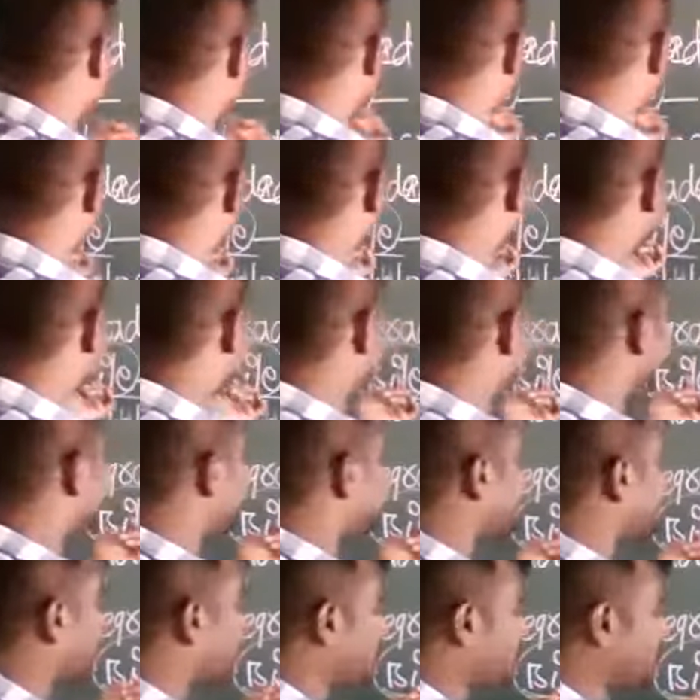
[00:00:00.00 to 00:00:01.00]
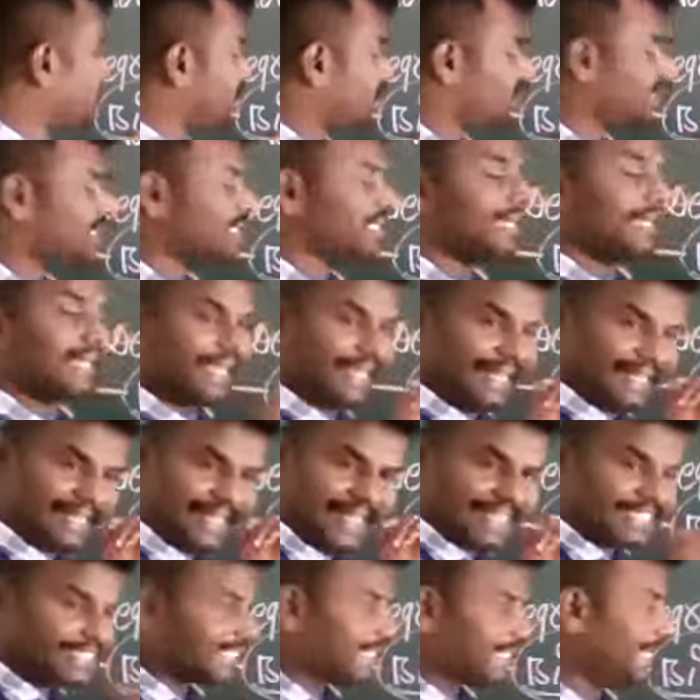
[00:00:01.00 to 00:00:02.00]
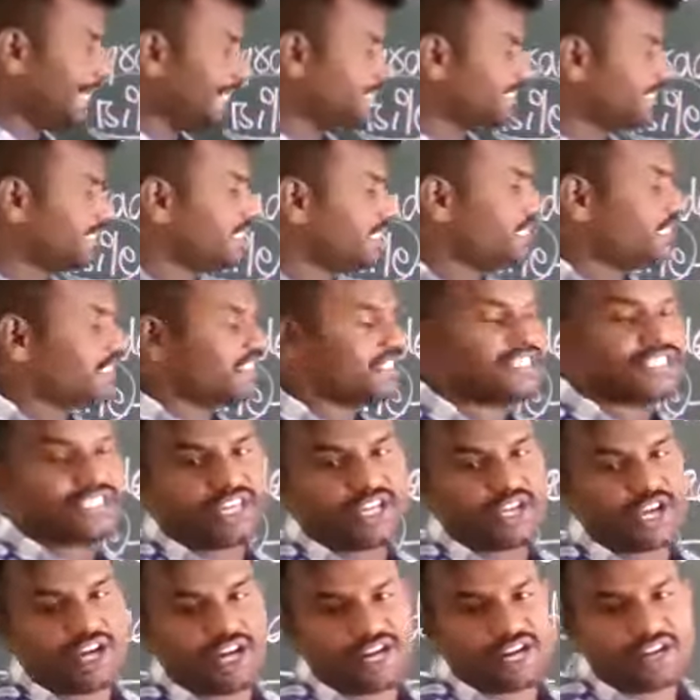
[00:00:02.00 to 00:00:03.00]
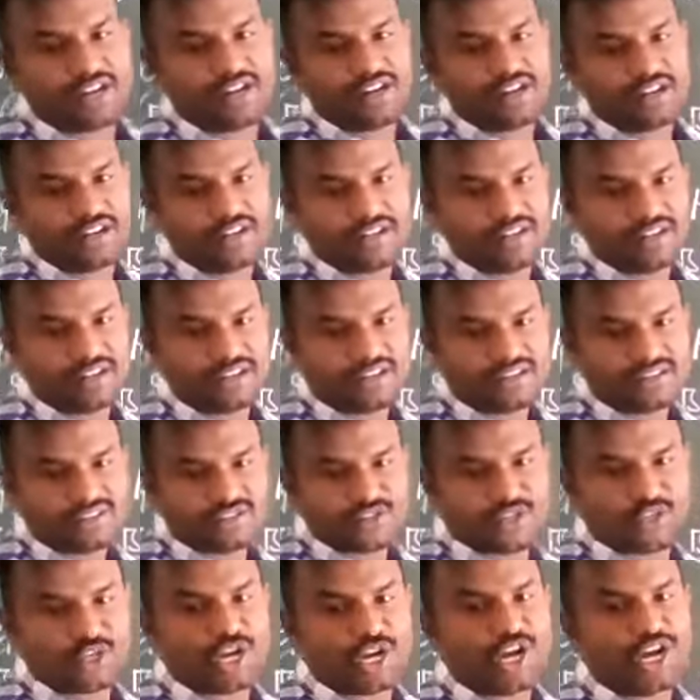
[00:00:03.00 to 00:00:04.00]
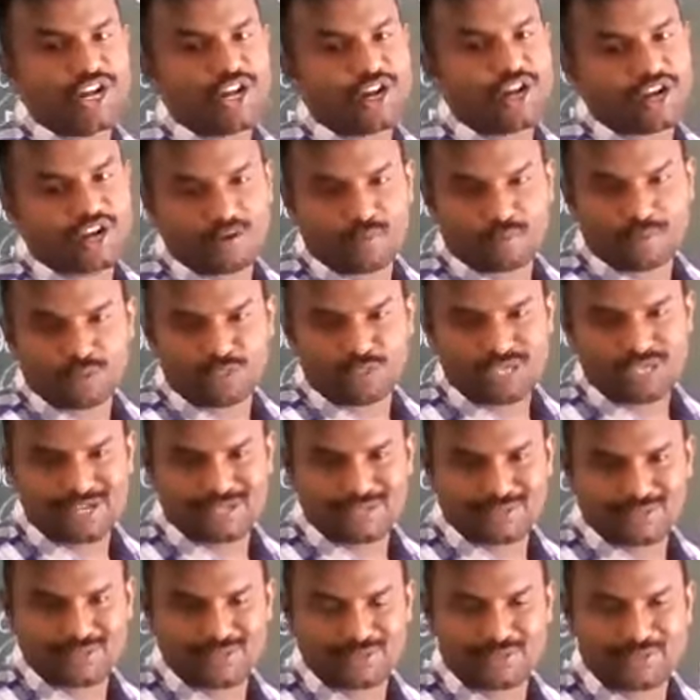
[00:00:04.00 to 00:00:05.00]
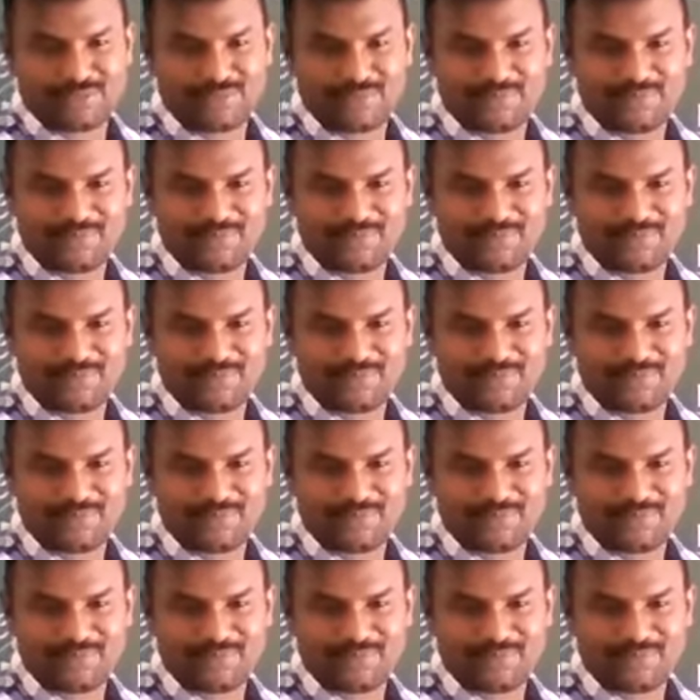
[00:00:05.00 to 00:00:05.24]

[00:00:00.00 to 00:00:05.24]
through its secretion, it excretes steroid hormones also.